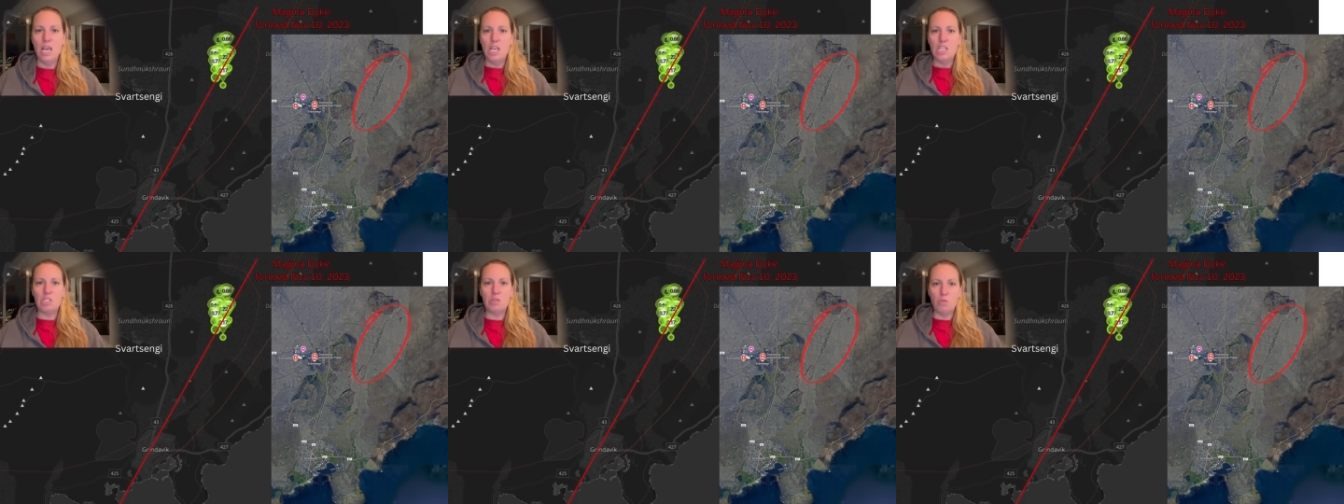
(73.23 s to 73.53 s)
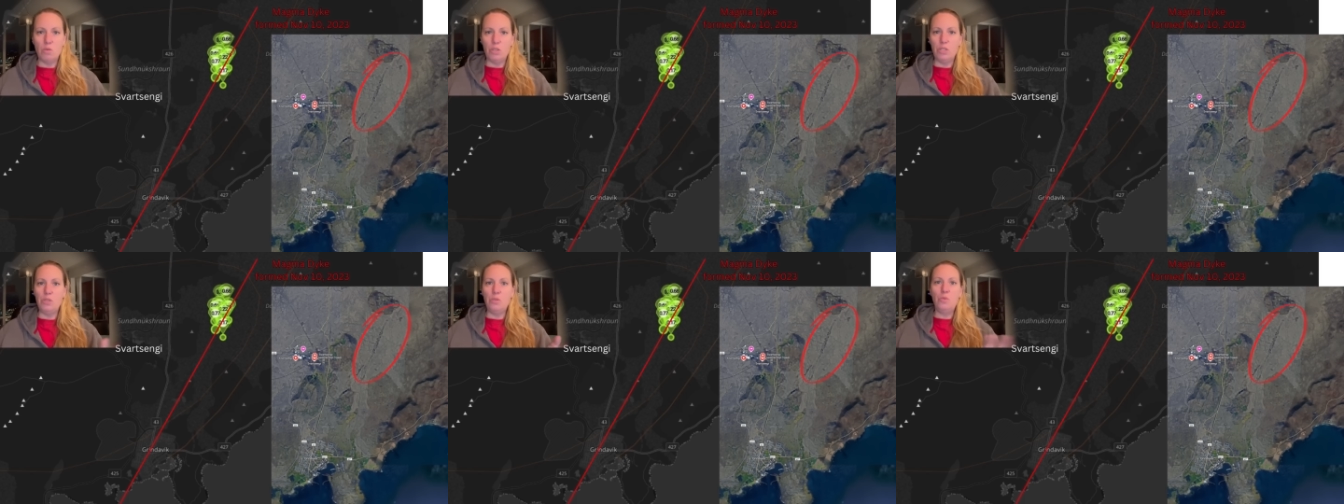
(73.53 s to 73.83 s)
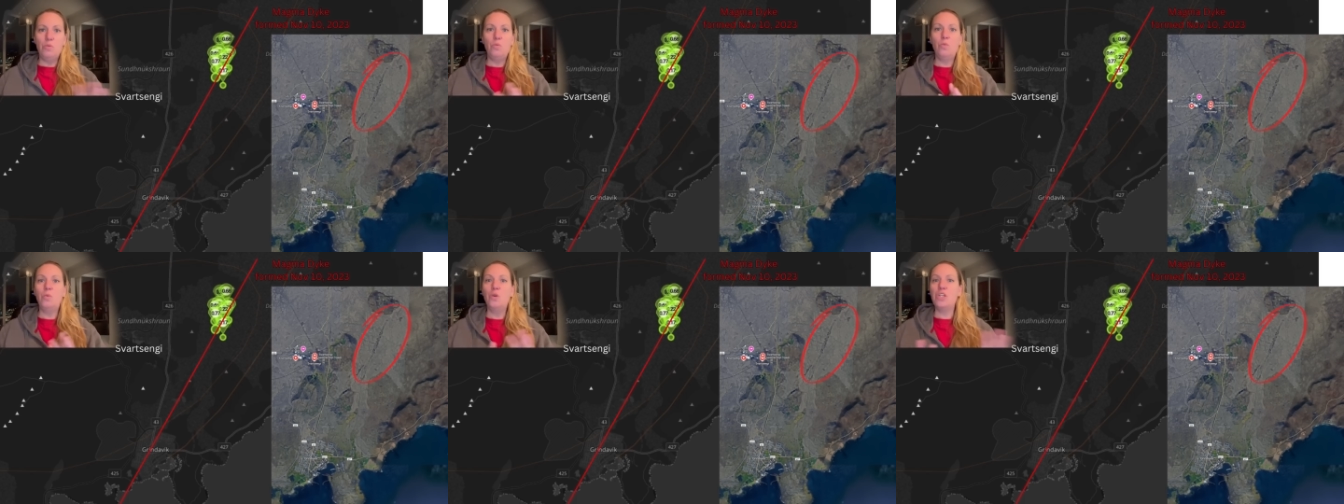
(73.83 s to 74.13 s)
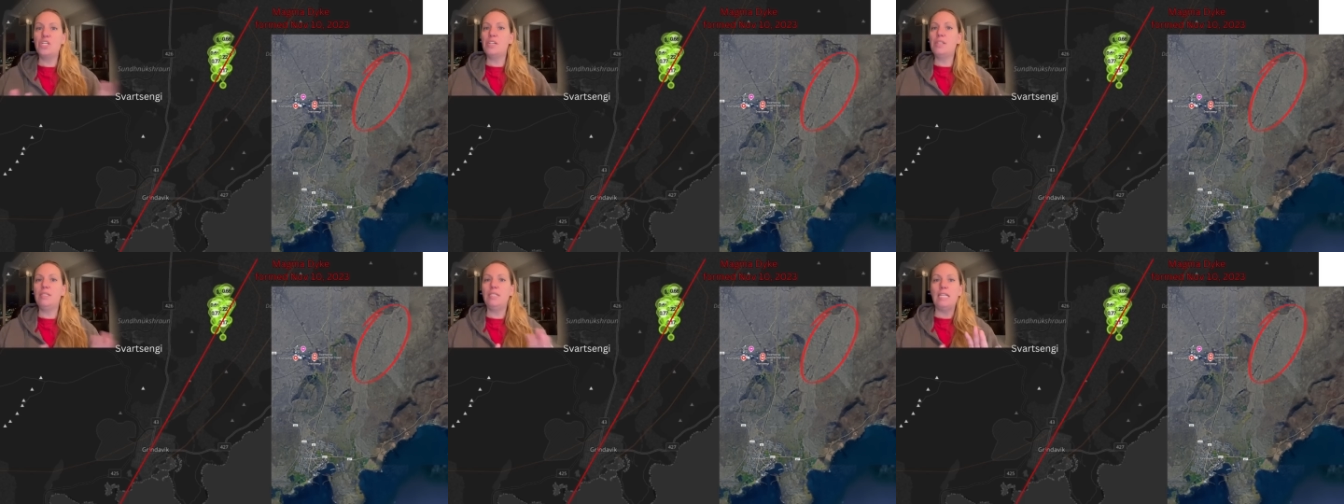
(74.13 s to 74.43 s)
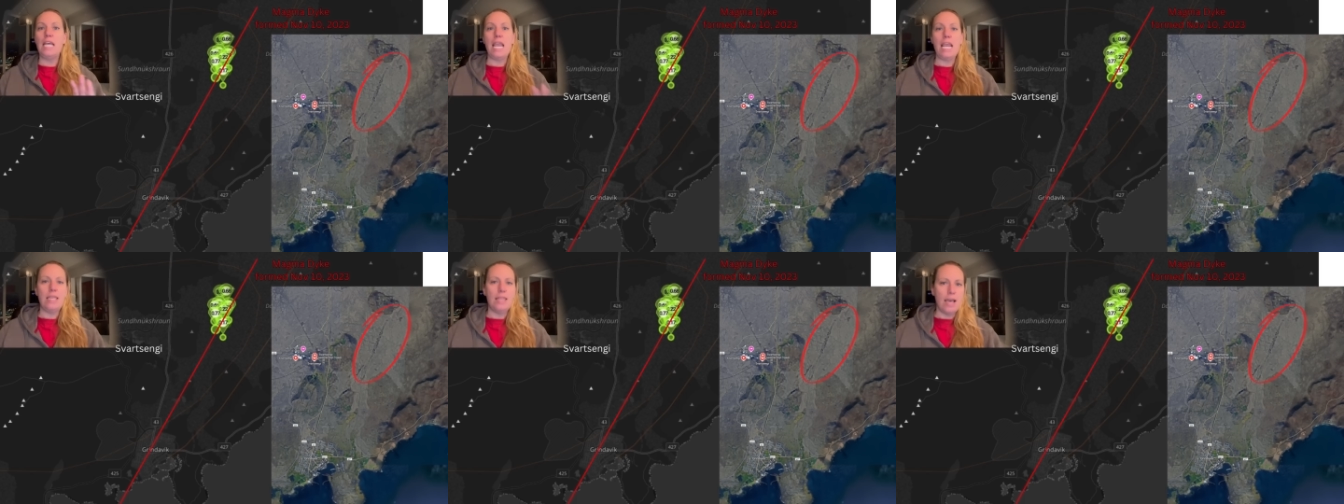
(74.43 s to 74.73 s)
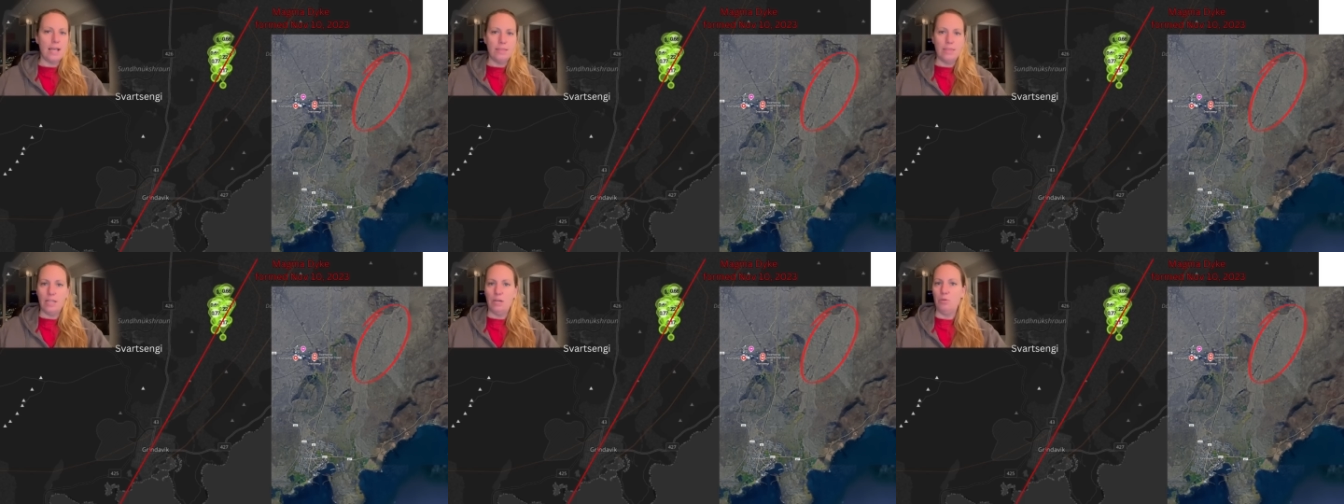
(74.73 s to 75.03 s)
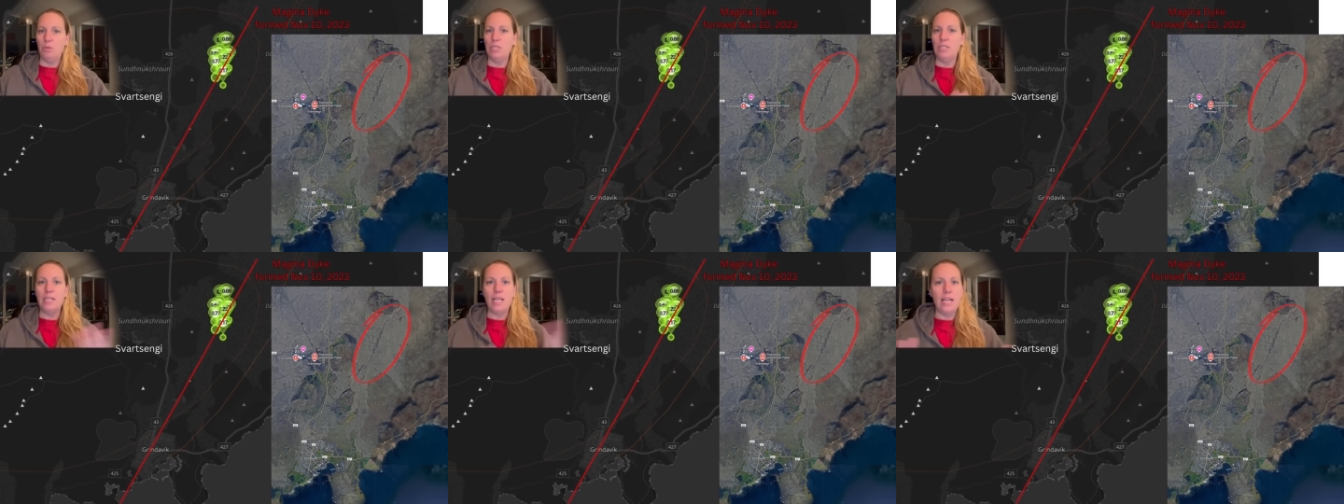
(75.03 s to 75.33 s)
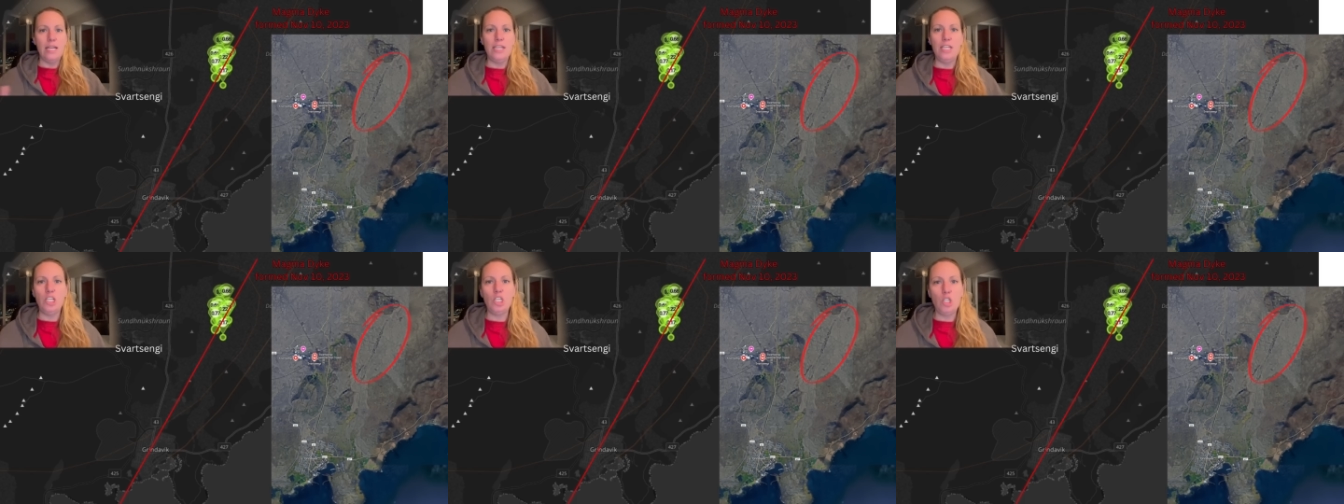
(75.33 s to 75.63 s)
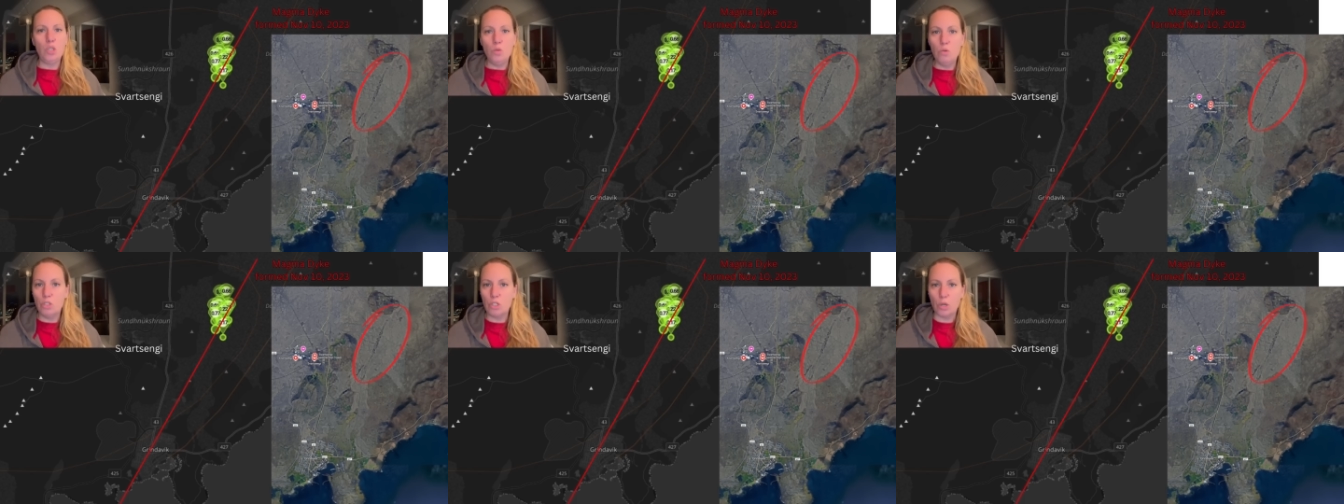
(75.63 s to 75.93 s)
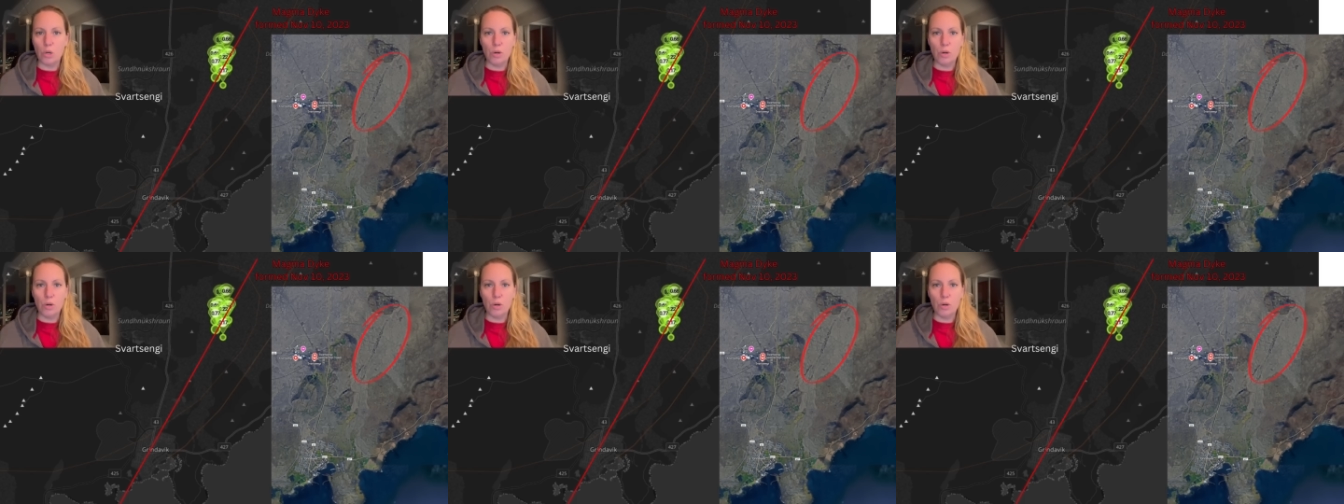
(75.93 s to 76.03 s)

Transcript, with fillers: So you wouldn't say that there was any huge